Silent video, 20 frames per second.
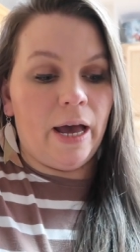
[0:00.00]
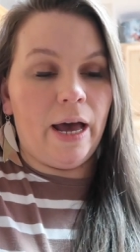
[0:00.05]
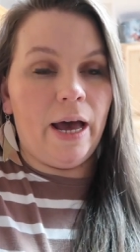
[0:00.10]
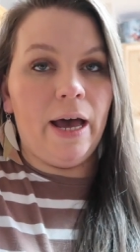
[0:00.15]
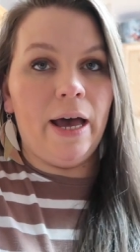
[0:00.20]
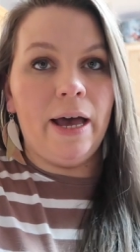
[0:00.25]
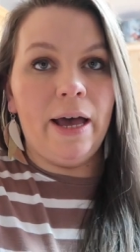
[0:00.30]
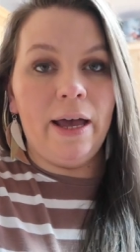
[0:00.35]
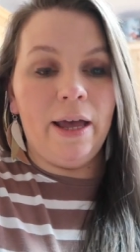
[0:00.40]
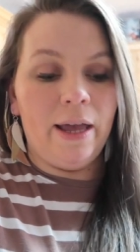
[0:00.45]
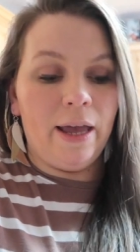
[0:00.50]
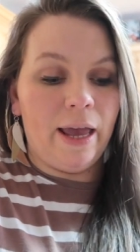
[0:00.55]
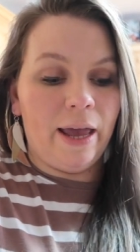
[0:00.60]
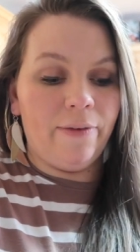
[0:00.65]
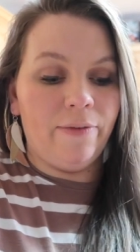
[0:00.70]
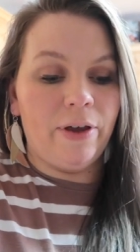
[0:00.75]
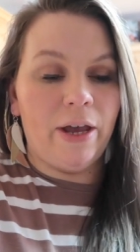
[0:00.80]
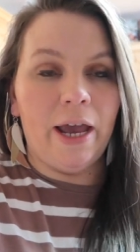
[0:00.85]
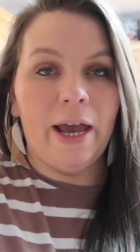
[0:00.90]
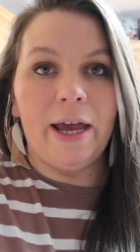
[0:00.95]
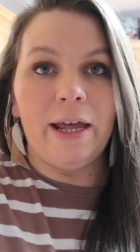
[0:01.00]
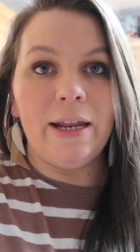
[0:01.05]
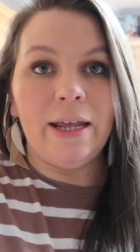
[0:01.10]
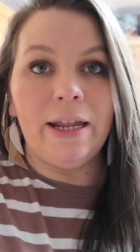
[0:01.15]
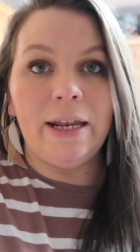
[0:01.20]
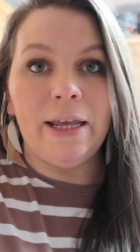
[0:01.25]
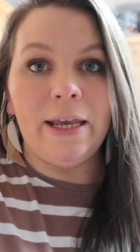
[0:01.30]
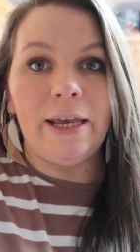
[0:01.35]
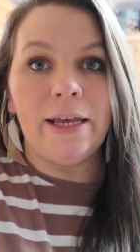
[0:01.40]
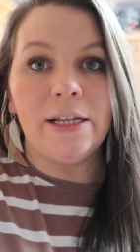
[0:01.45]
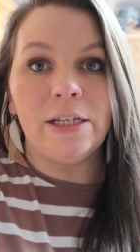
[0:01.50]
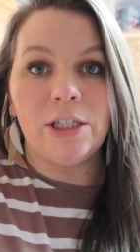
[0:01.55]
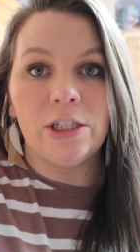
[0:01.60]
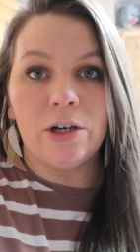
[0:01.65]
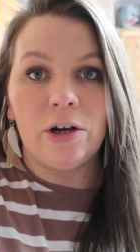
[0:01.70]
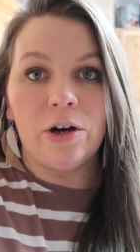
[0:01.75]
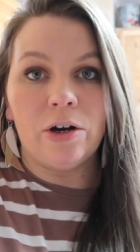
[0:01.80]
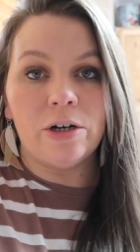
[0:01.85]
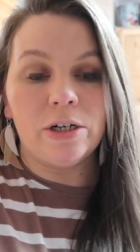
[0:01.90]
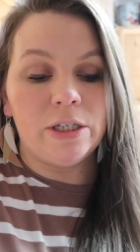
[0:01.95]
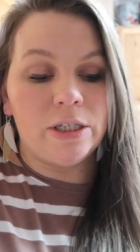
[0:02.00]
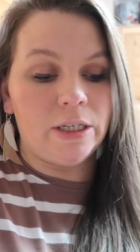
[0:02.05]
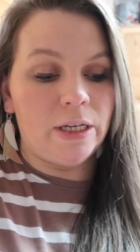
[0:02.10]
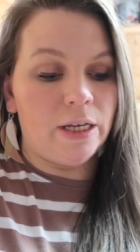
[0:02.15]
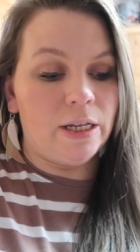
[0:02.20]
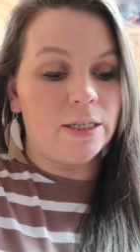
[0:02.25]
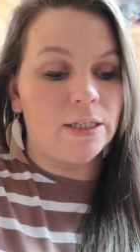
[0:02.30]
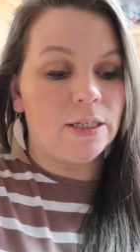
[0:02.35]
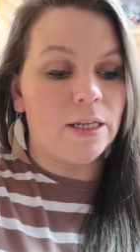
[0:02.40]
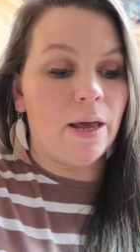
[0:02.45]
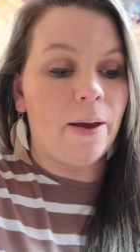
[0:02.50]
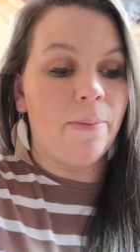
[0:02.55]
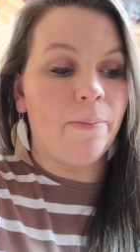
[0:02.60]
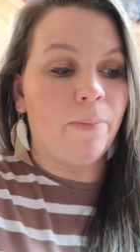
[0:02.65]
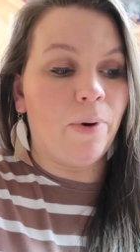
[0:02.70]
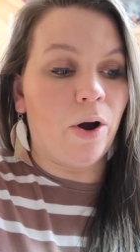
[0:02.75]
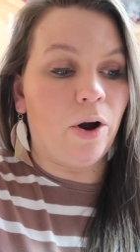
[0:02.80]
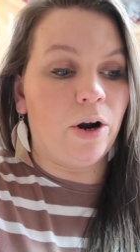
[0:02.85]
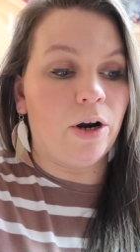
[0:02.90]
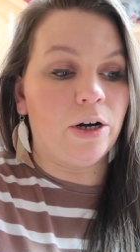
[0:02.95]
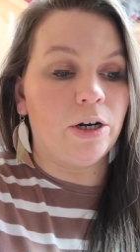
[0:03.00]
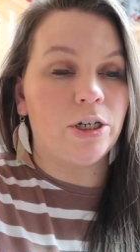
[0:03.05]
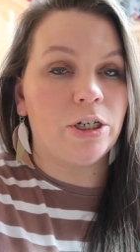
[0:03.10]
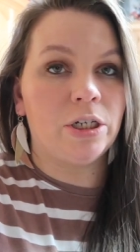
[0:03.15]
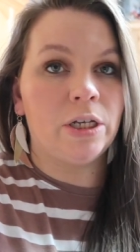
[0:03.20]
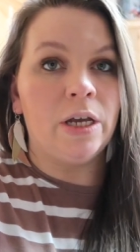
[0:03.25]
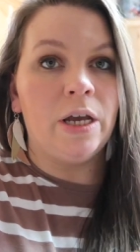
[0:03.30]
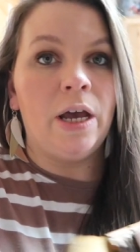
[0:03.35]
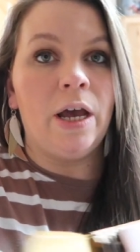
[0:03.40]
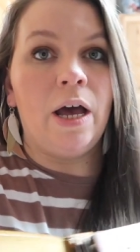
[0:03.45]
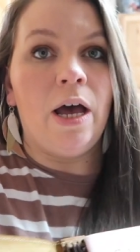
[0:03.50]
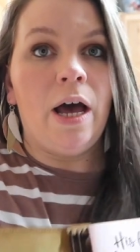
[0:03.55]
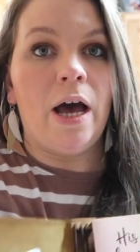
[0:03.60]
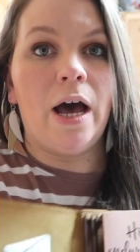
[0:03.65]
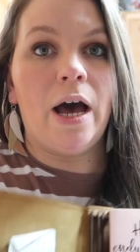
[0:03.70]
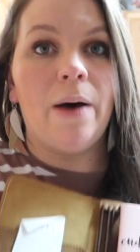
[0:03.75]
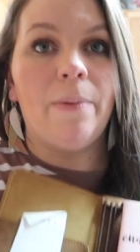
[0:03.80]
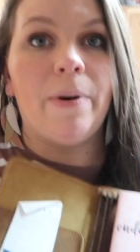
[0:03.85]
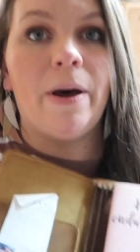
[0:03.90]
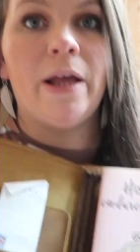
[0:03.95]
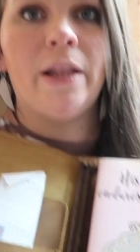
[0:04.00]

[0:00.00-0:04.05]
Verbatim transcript: I haven't had any inserts since March. Um,